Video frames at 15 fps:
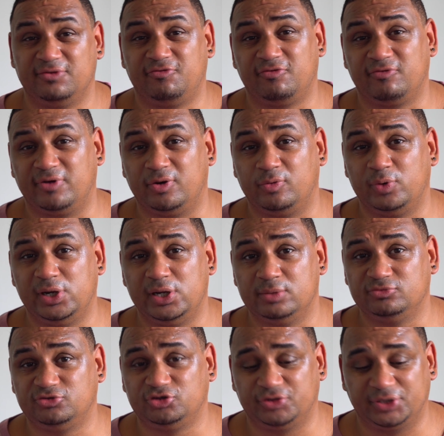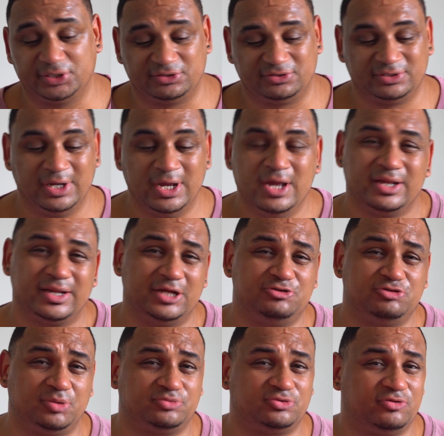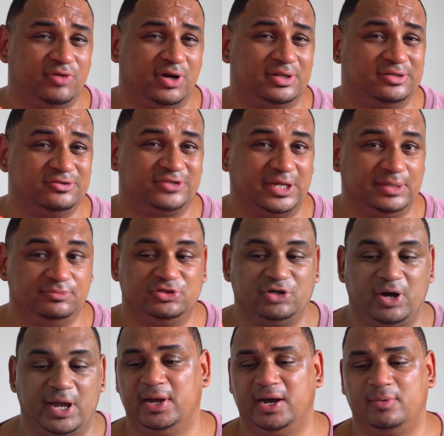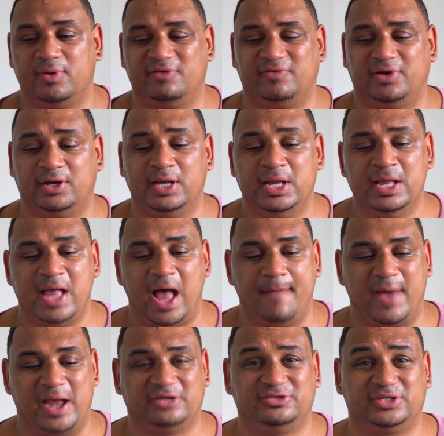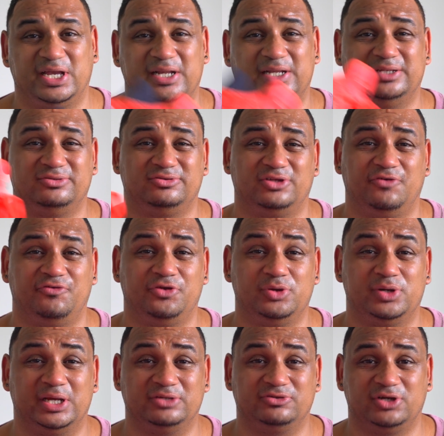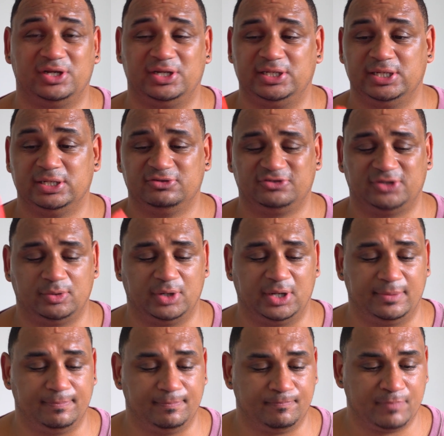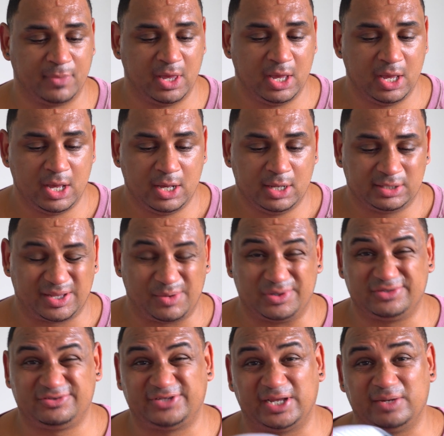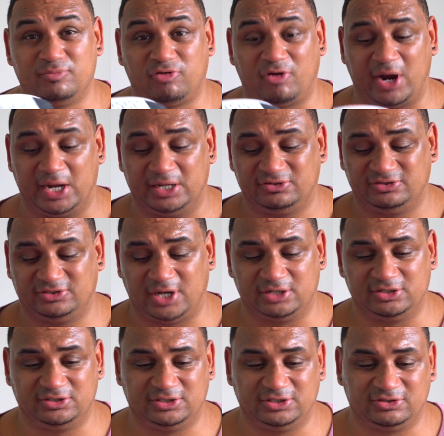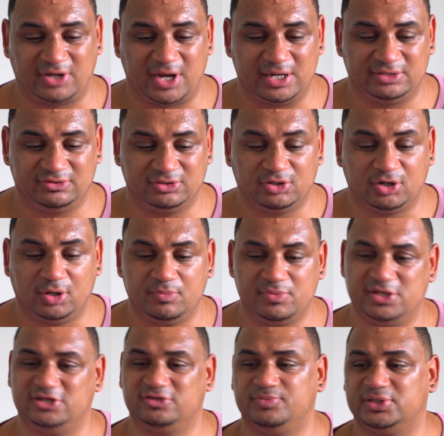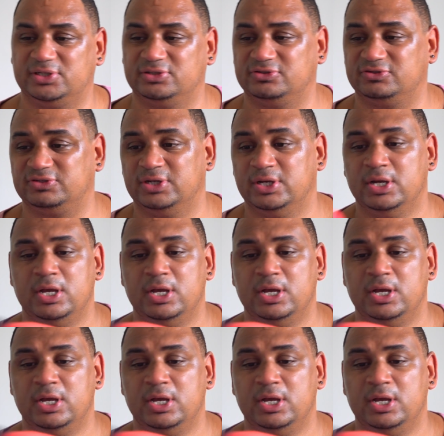the Pharrell Williams joints. They dropped around the same time. However, I managed to get these a few days early. So they were the same price. I just decided to cop these because